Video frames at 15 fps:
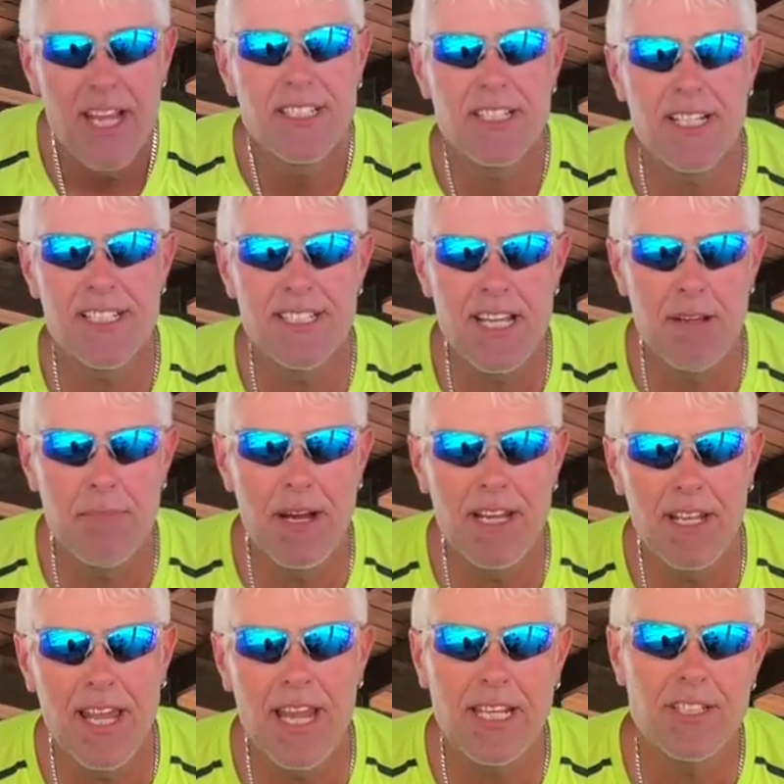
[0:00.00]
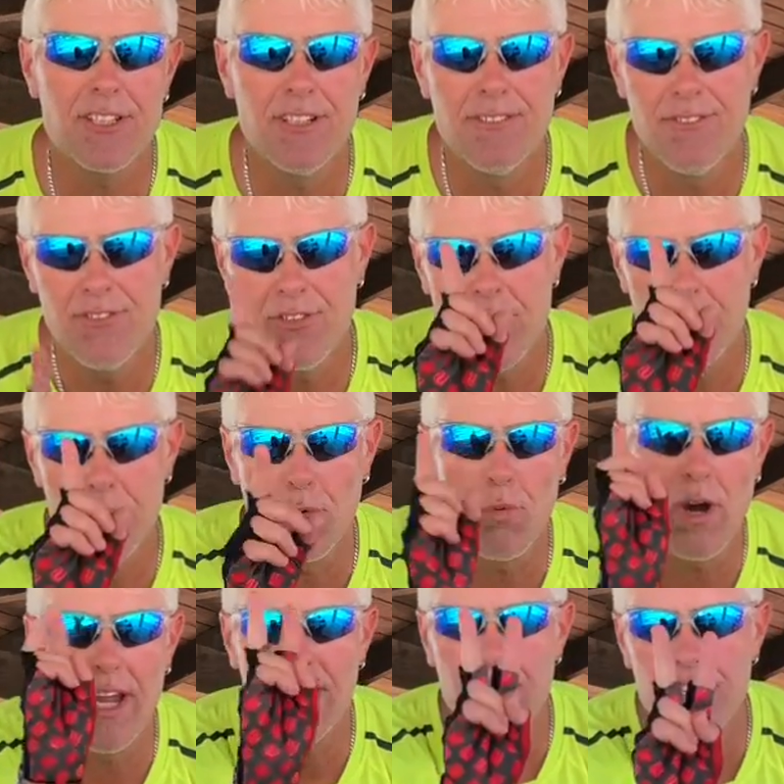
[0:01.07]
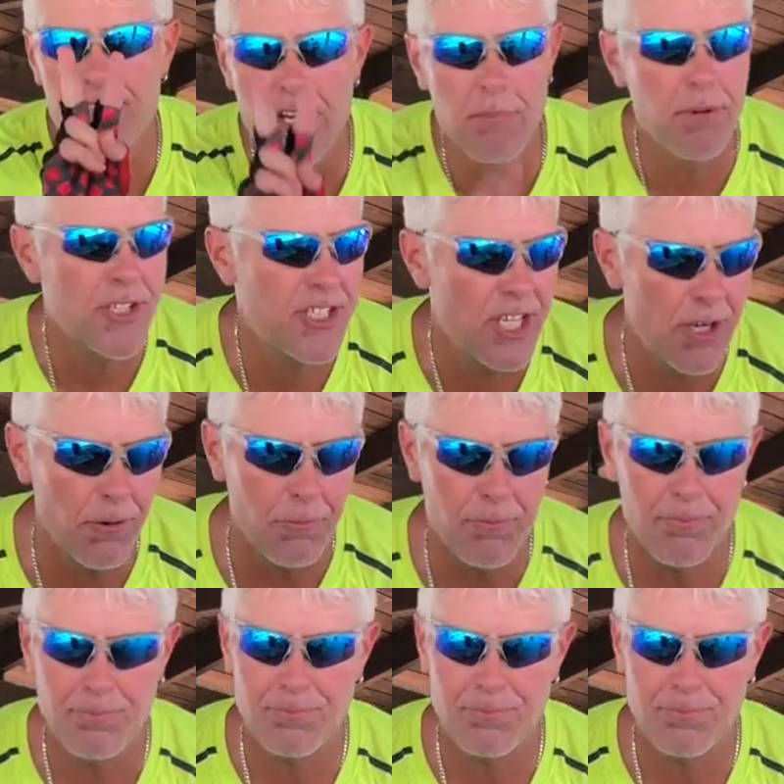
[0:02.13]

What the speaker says: It's gonna save my legs, number one. Number two,